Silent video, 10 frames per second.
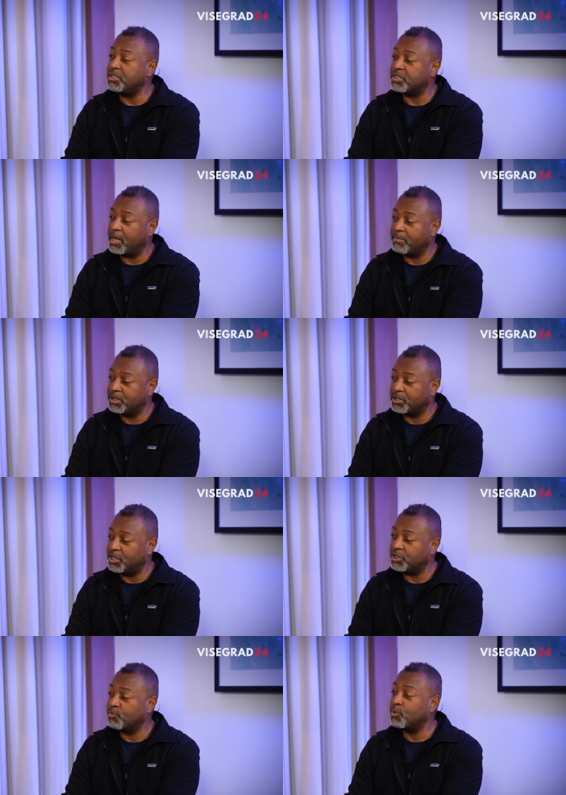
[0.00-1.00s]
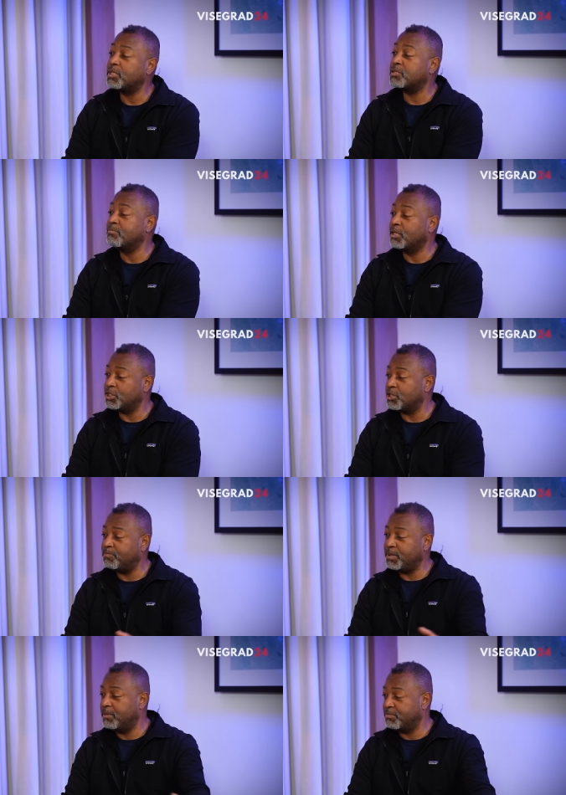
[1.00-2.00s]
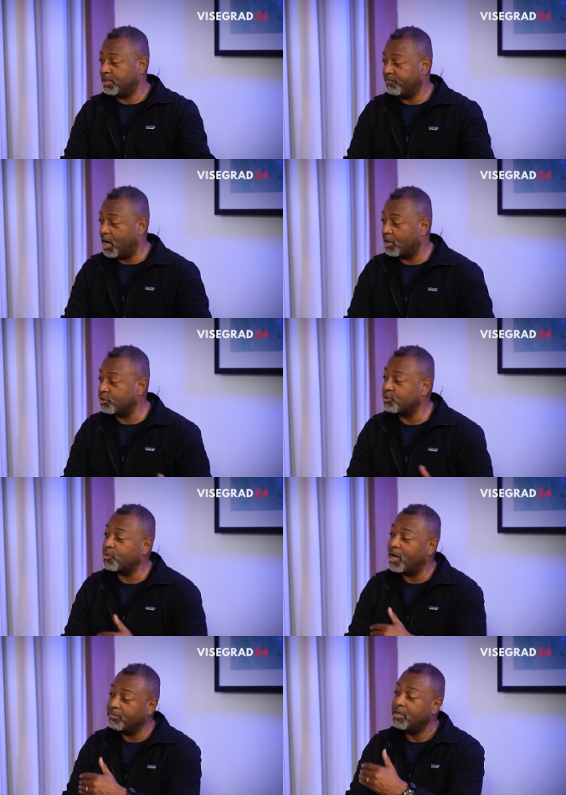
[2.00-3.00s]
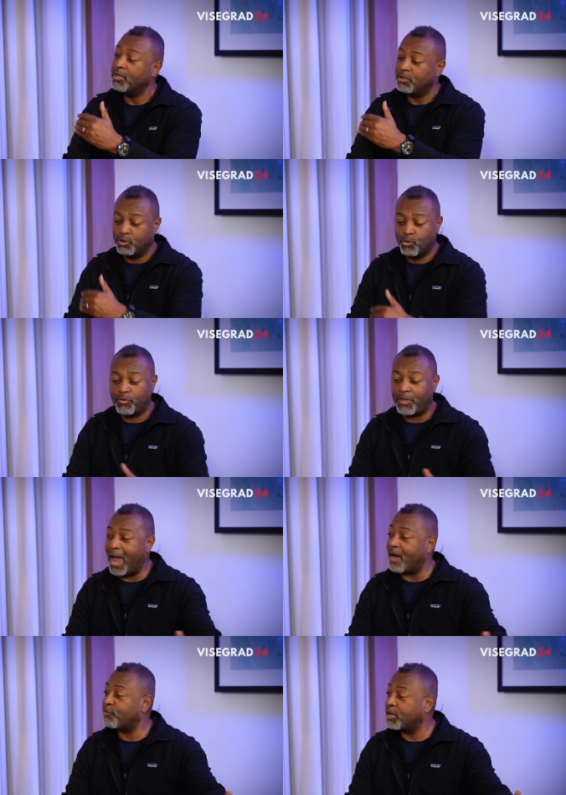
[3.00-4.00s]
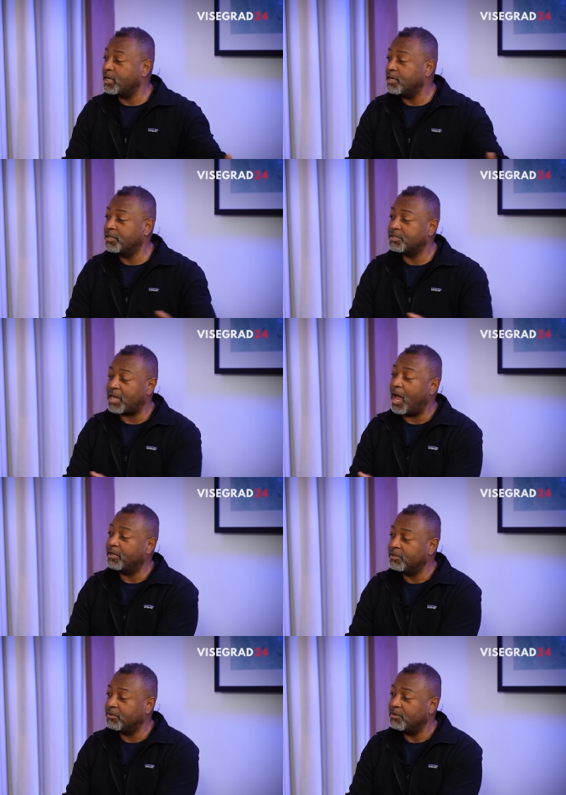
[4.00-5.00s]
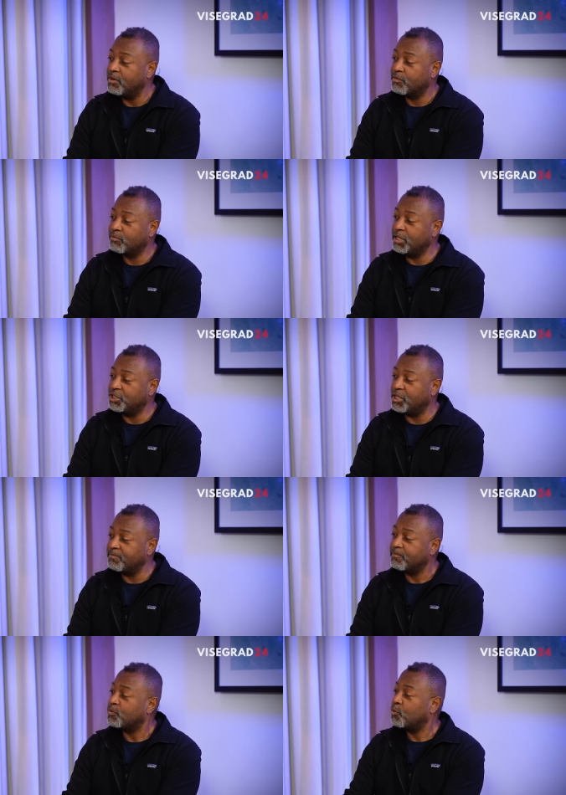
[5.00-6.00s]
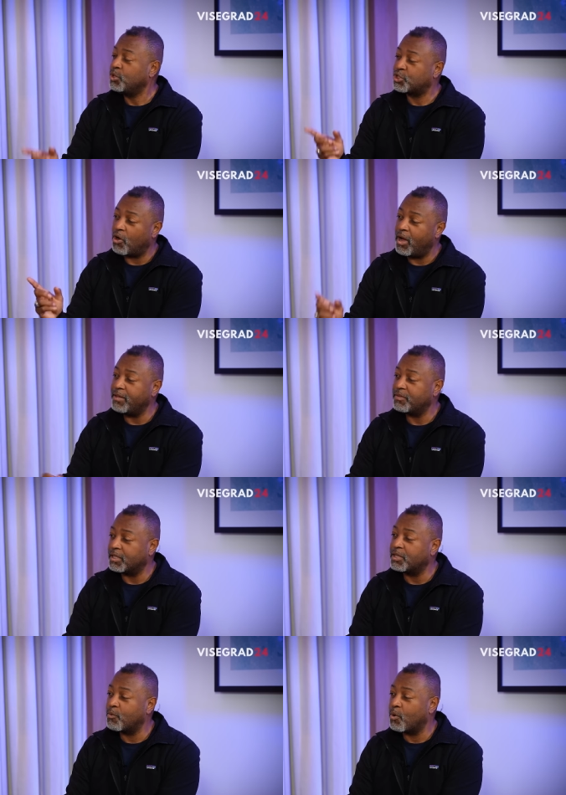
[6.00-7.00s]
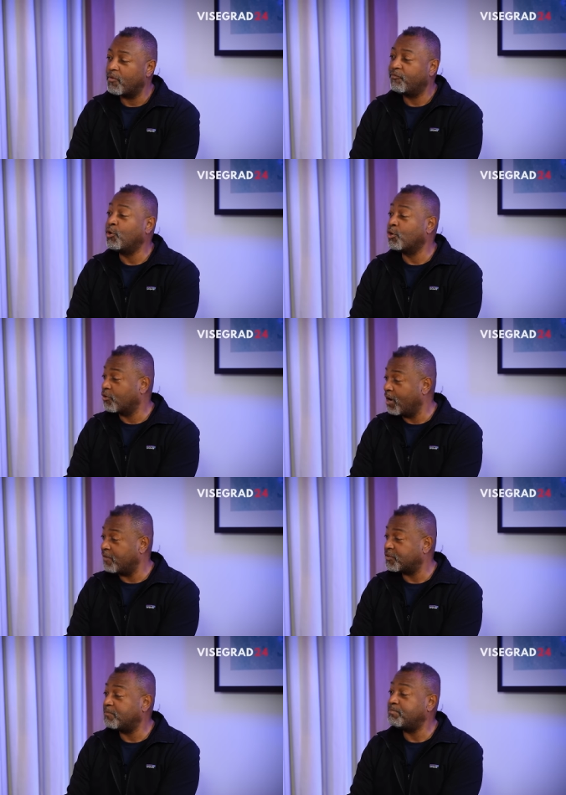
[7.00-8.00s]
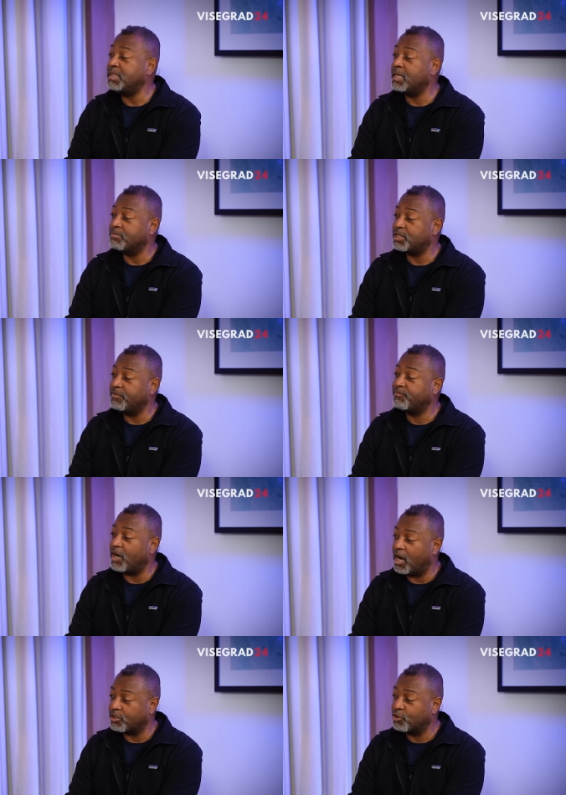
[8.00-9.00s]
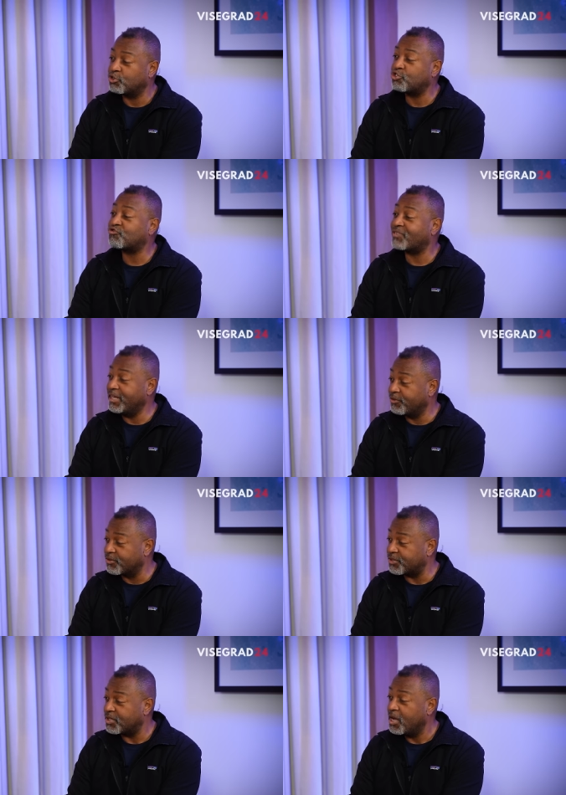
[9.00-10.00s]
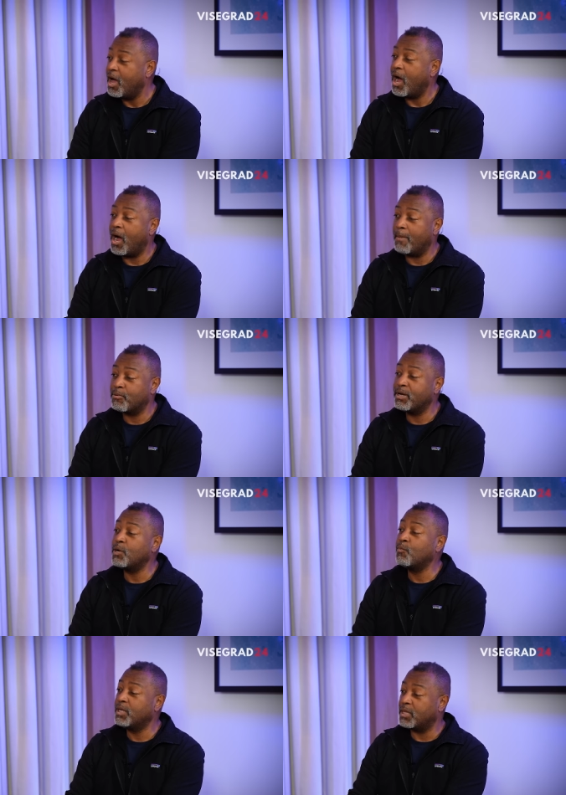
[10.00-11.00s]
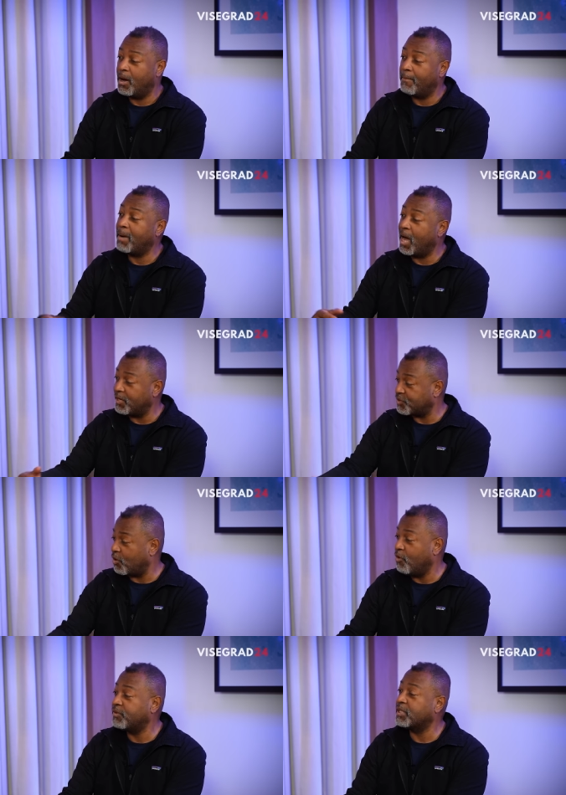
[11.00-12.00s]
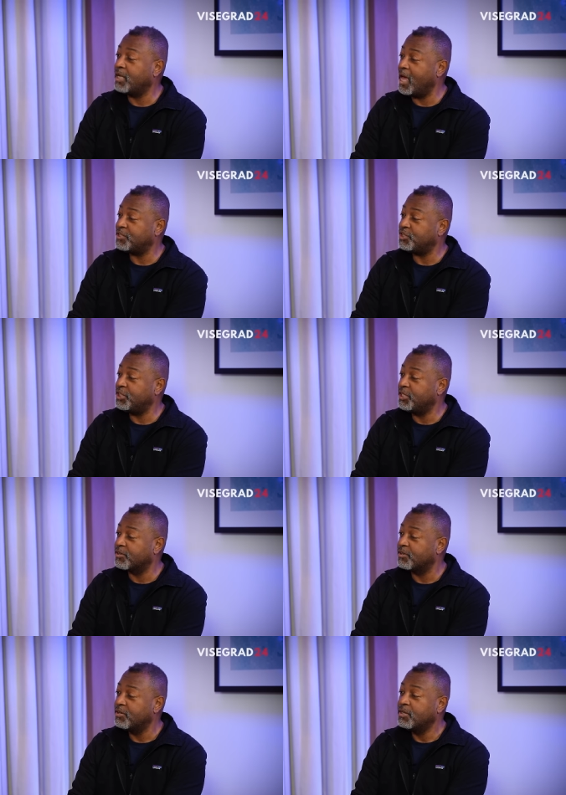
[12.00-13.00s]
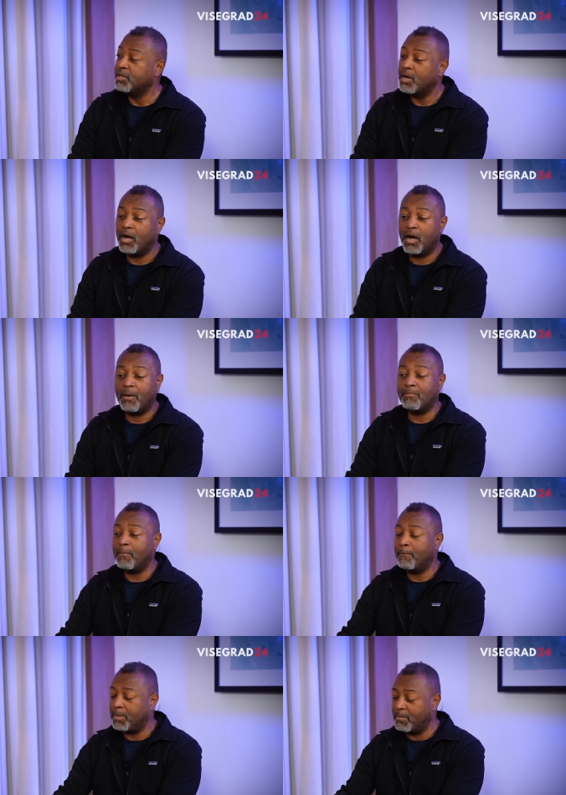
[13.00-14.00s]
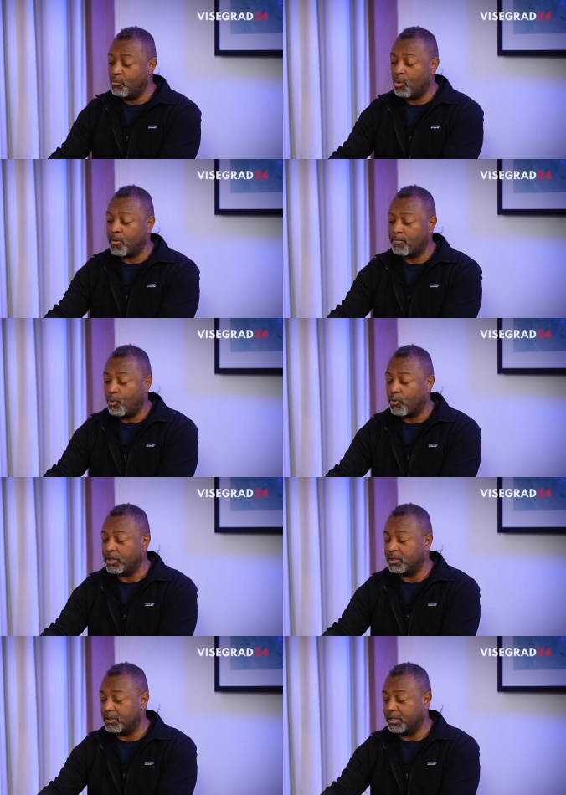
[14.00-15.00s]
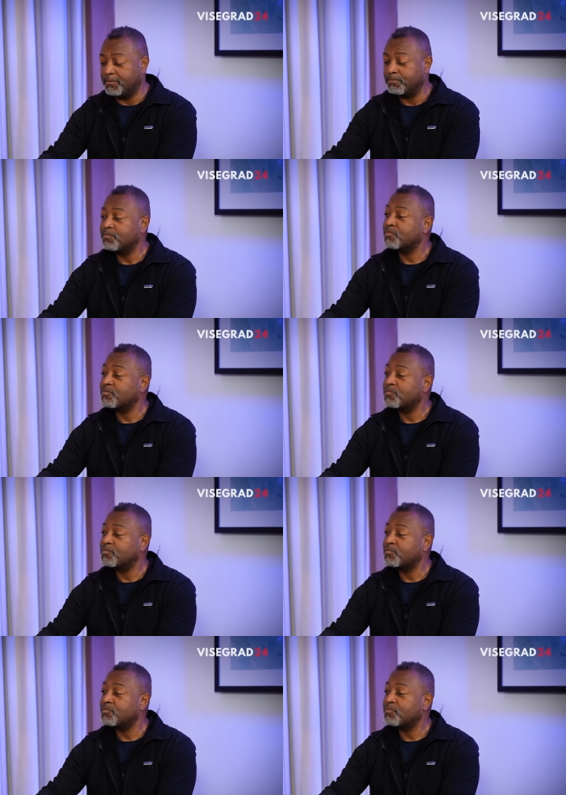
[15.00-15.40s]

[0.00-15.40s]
destabilization with his militia, PMC Wagner, throughout the North Africa and the Sahel region. We saw that there were photographs of PMC Wagner trainers operating with Hamas over the last year. Uh, but more importantly,